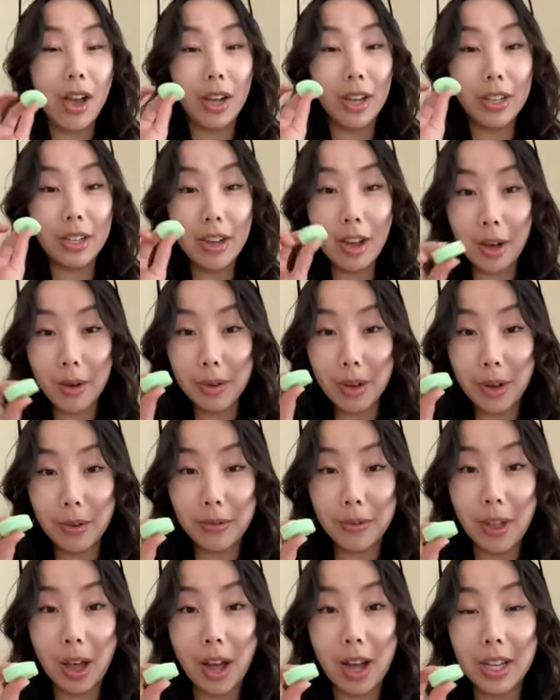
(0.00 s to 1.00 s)

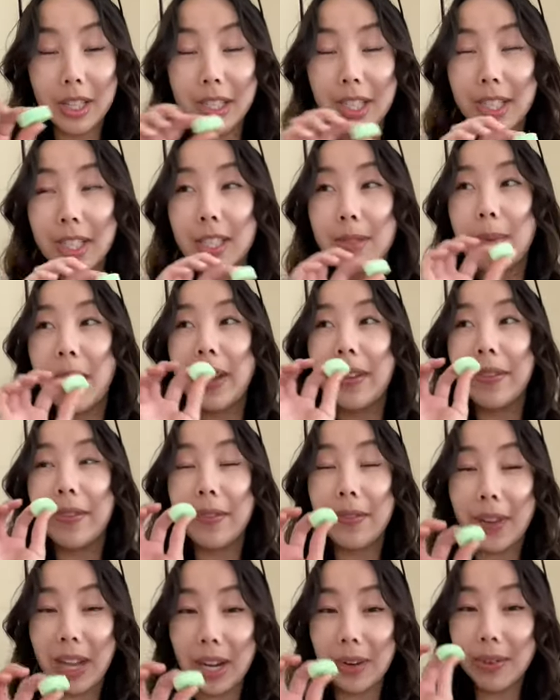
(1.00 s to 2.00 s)
Cocofloss. This is my
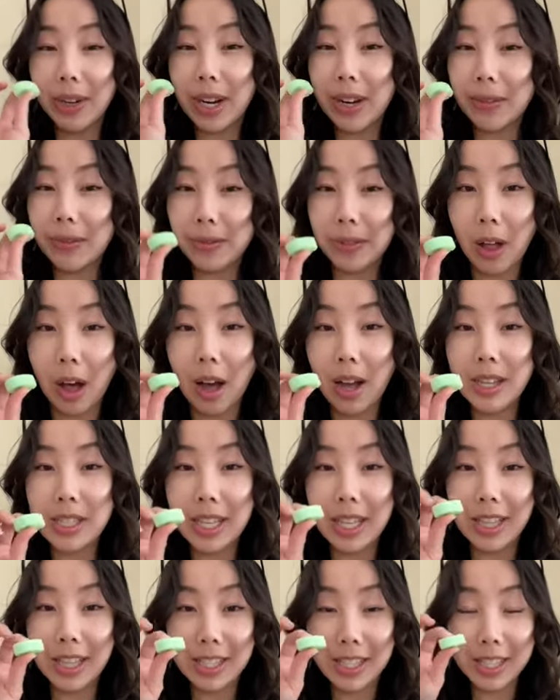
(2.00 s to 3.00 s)
favorite floss
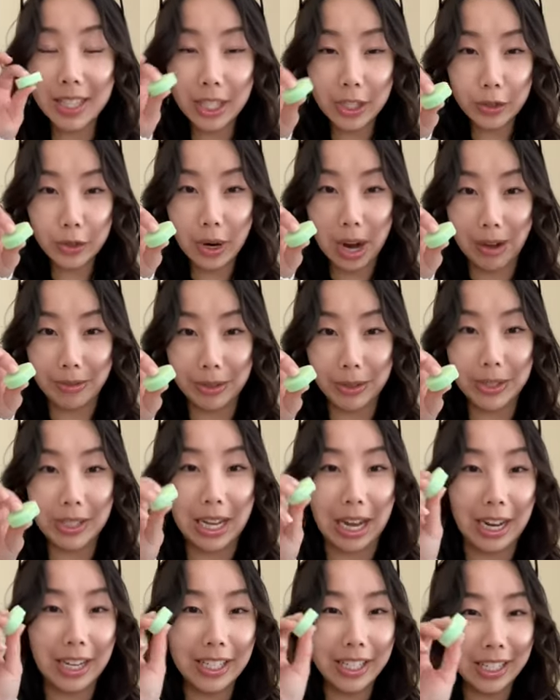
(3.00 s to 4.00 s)
and this is the travel size.